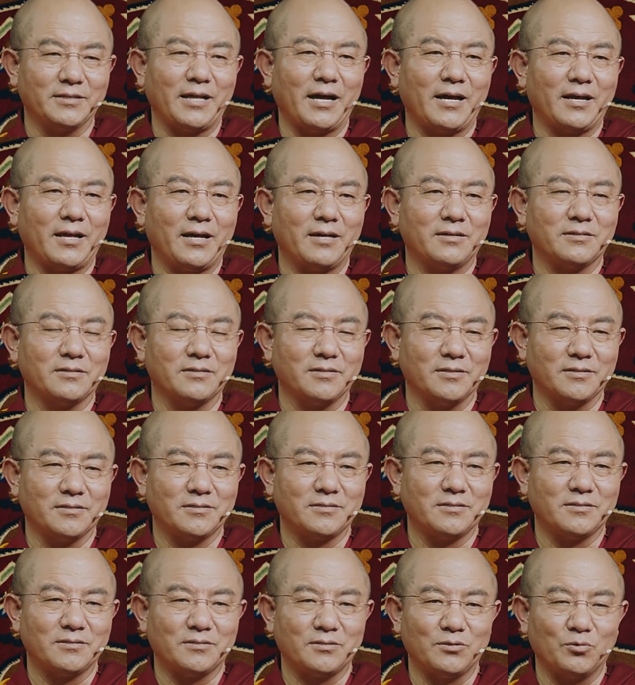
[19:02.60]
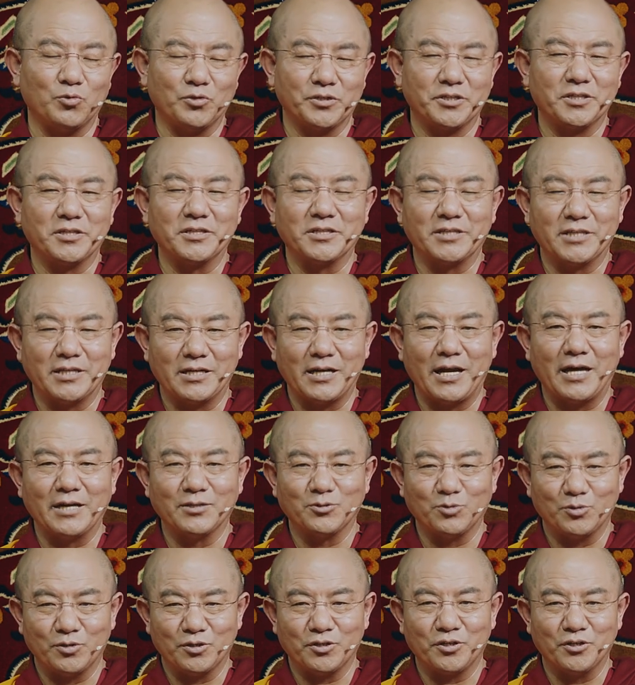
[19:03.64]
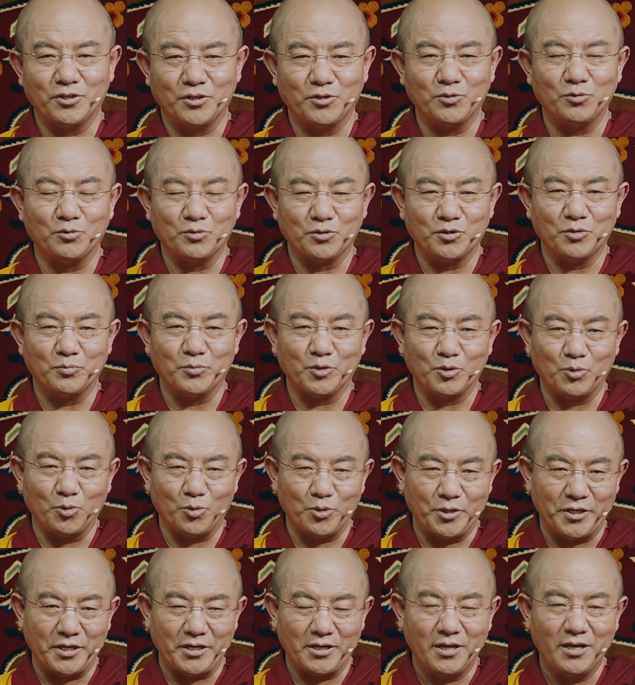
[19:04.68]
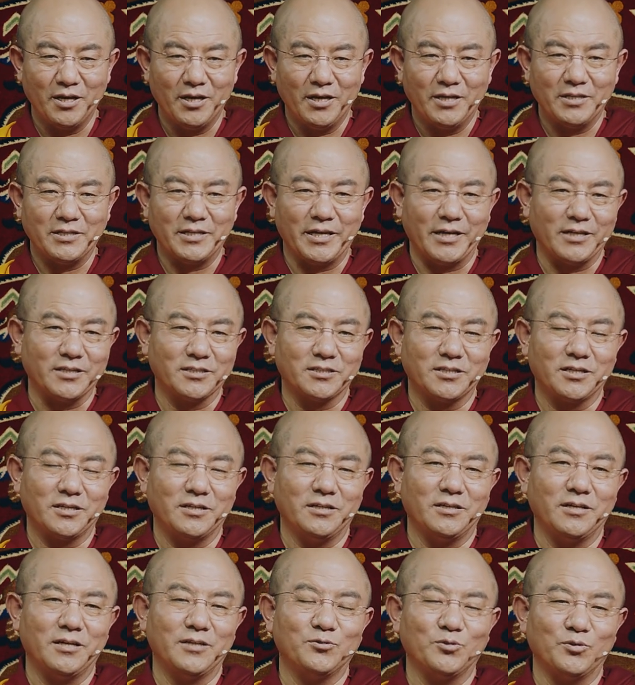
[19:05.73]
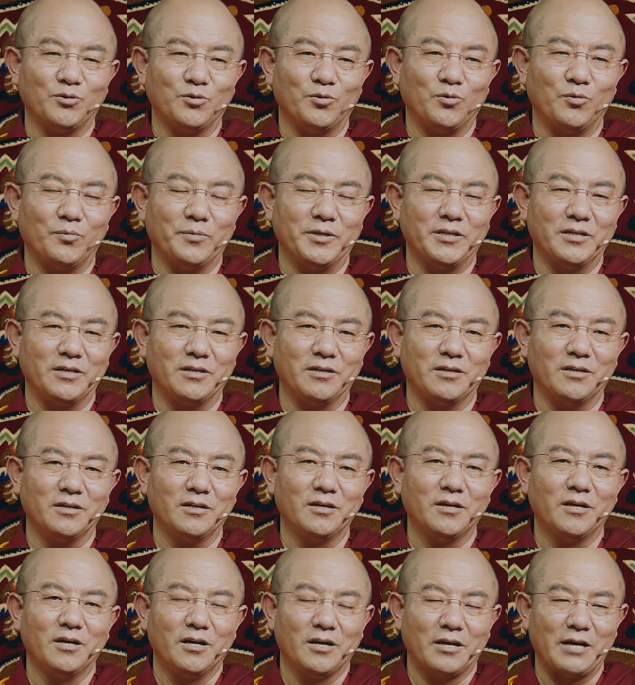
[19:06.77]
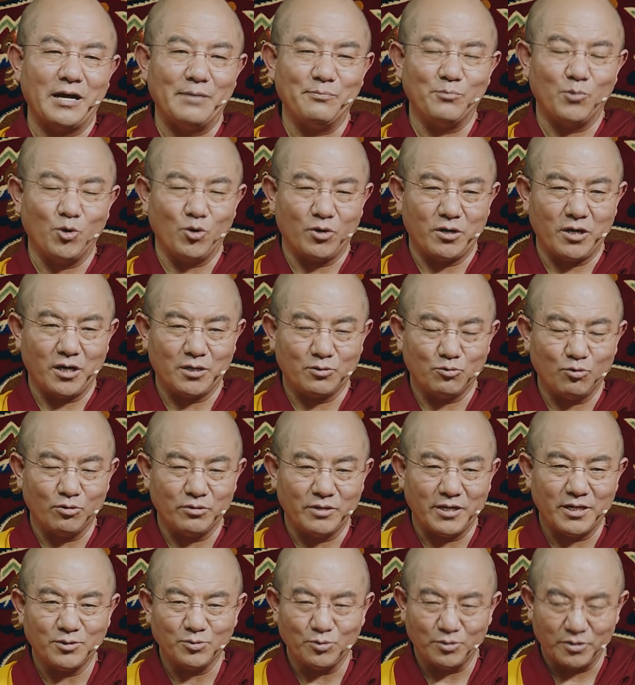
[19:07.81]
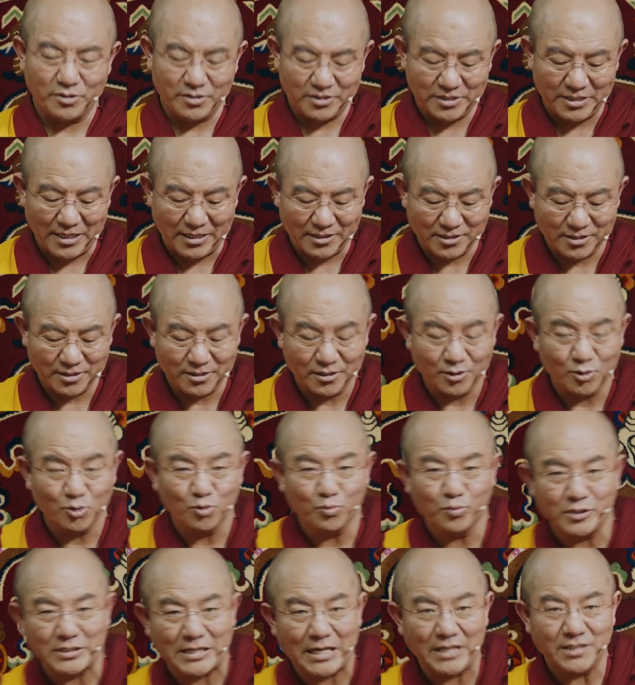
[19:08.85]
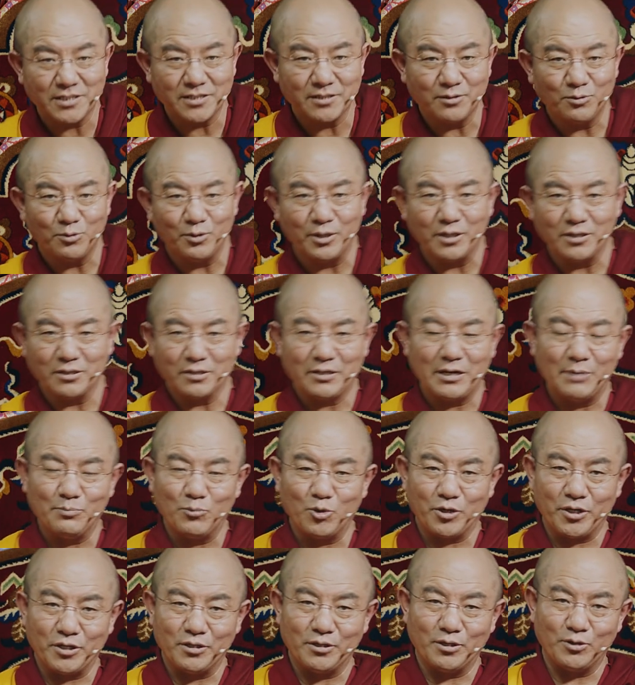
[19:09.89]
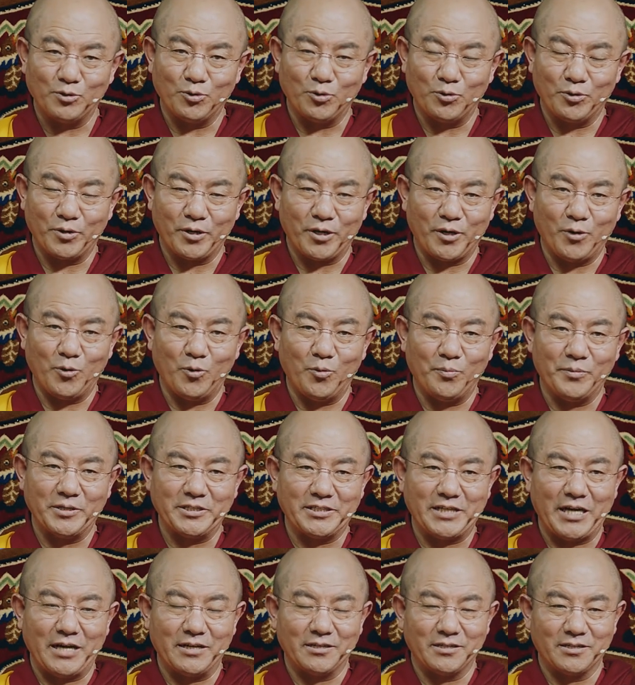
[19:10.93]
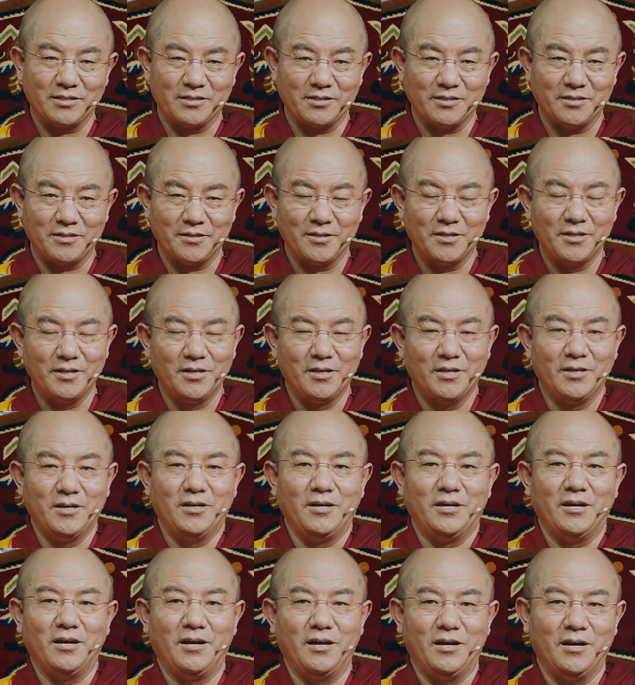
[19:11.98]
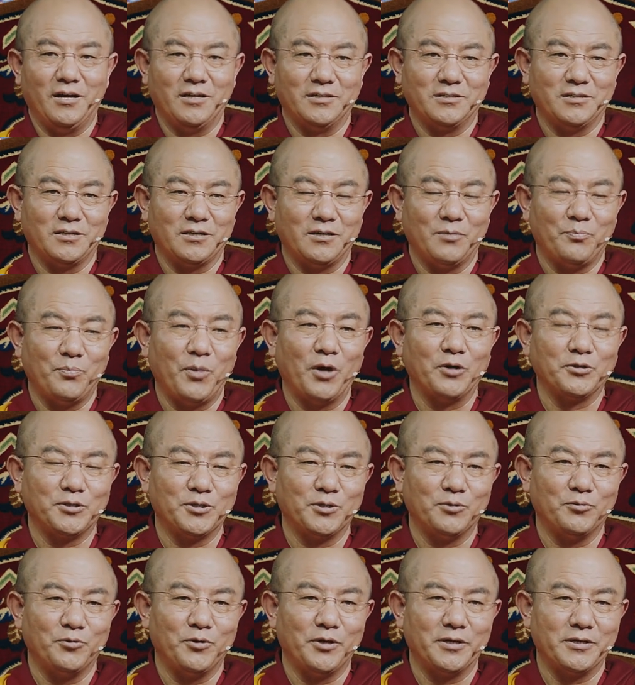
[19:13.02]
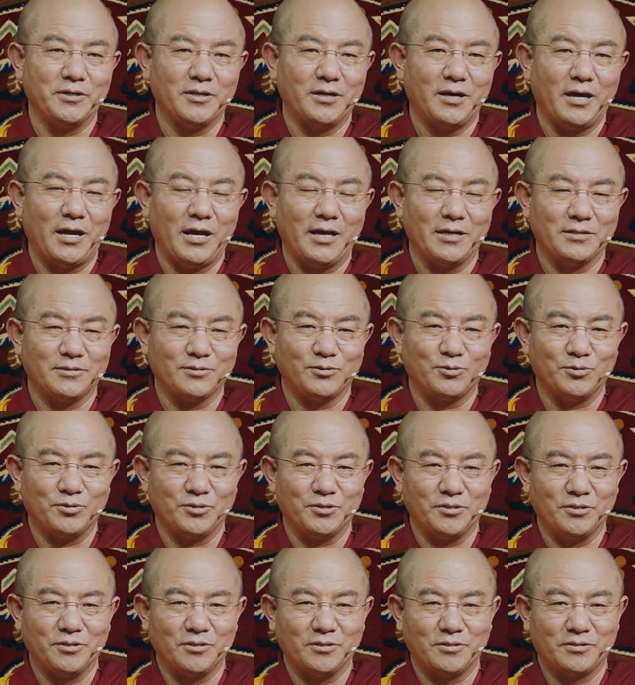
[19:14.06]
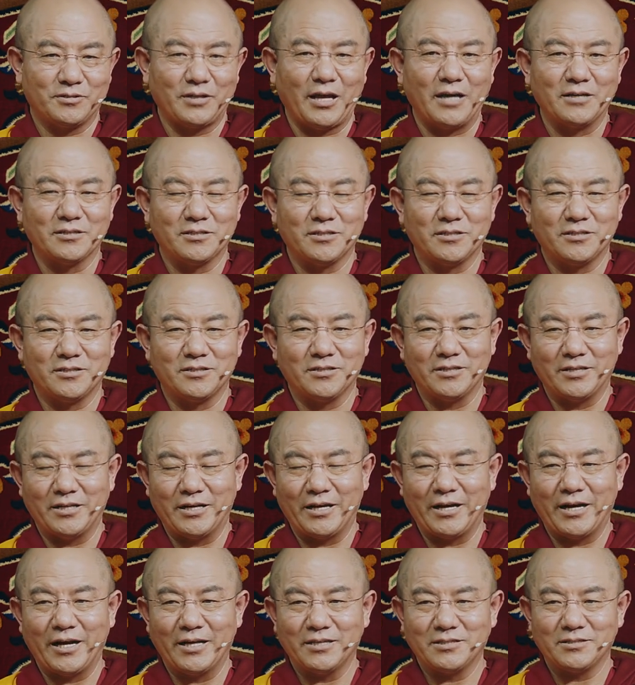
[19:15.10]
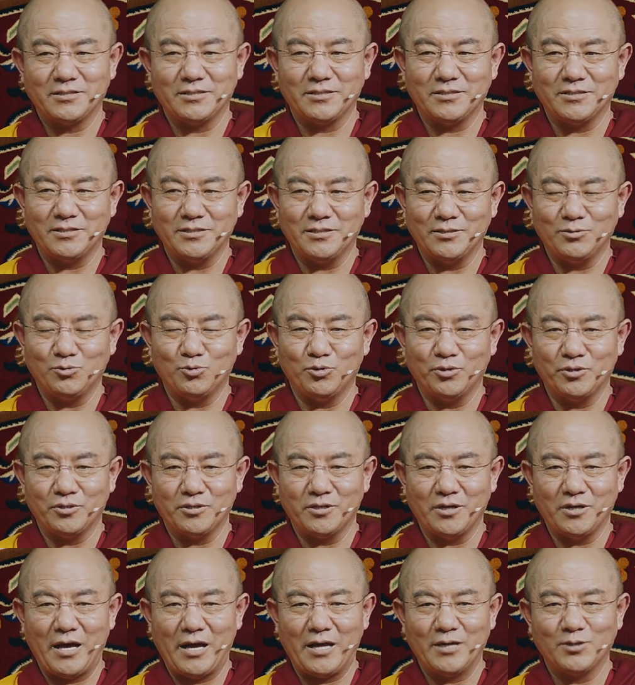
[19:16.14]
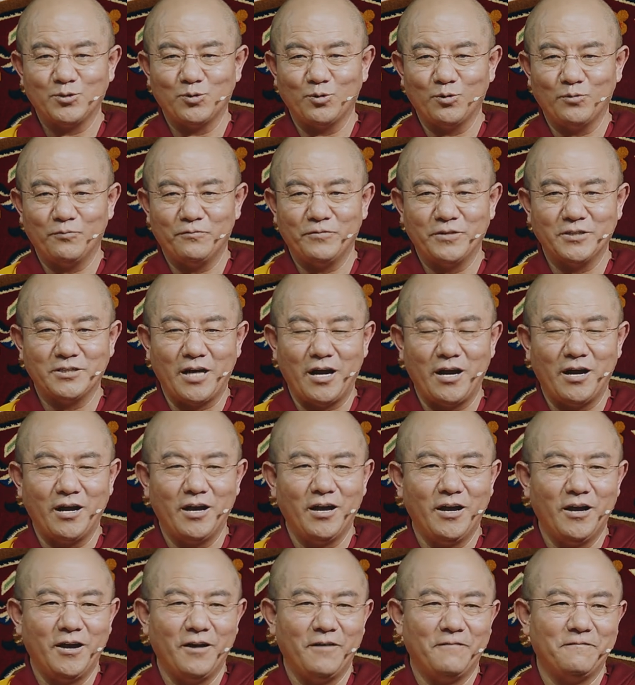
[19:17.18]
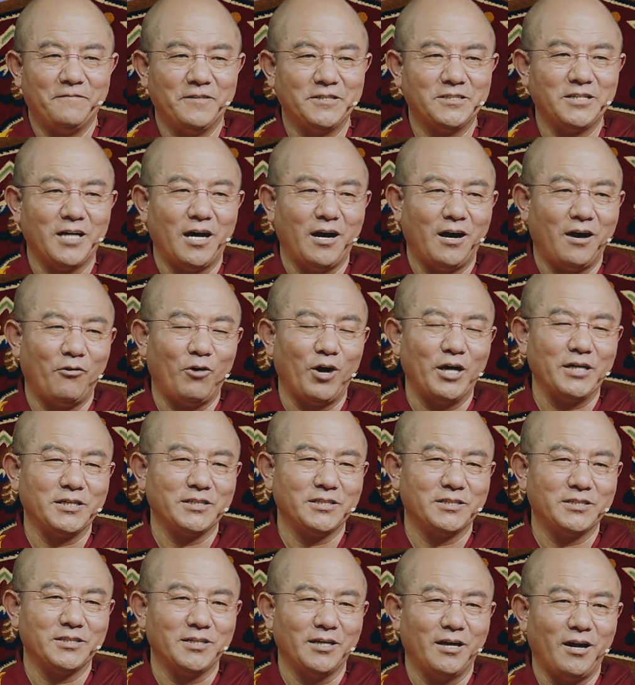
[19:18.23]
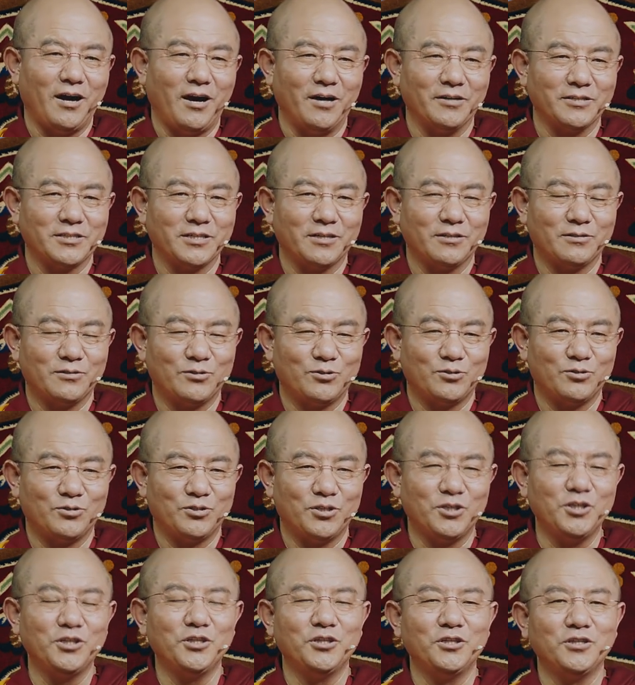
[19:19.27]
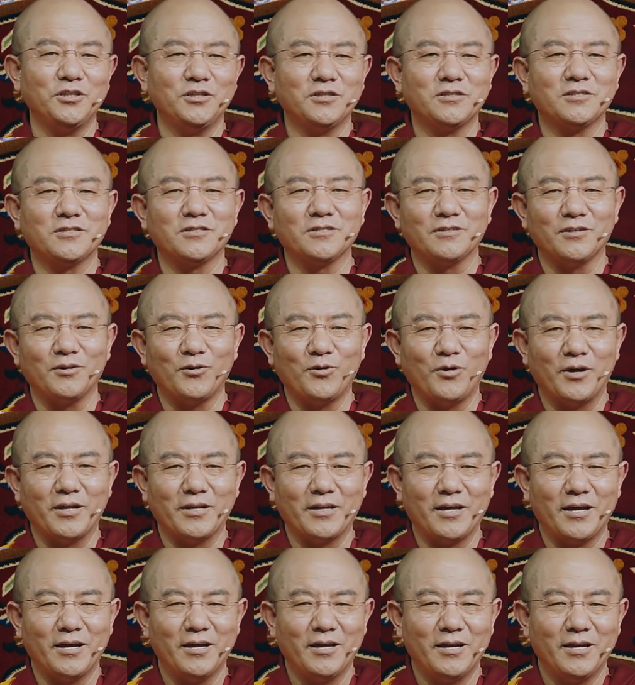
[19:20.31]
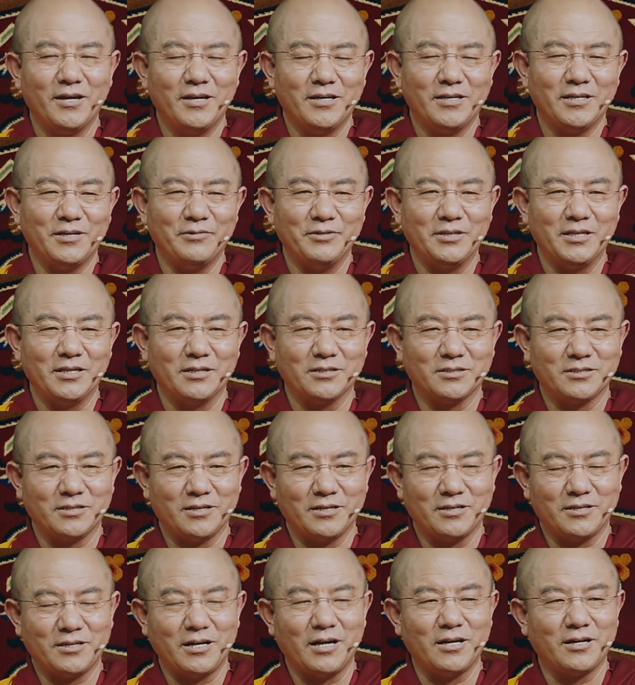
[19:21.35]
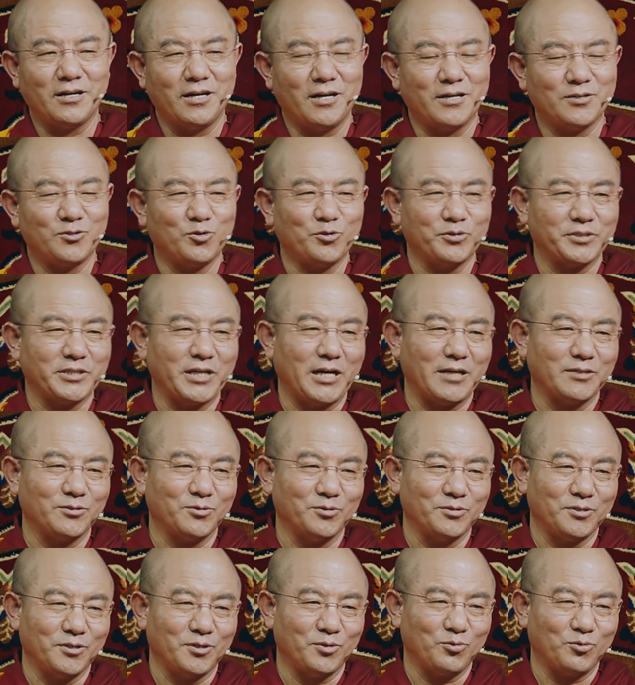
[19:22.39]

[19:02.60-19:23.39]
in, the, in Larung Gar, we had a few classes, only about 40 to 50 people. Around that time, Kempel uh, Gardo was teaching the uh, Bodhicharya Avatara and uh, Kamponoro was teaching us uh, the Uttara Tantra Shastra. I was really happy because that was the time.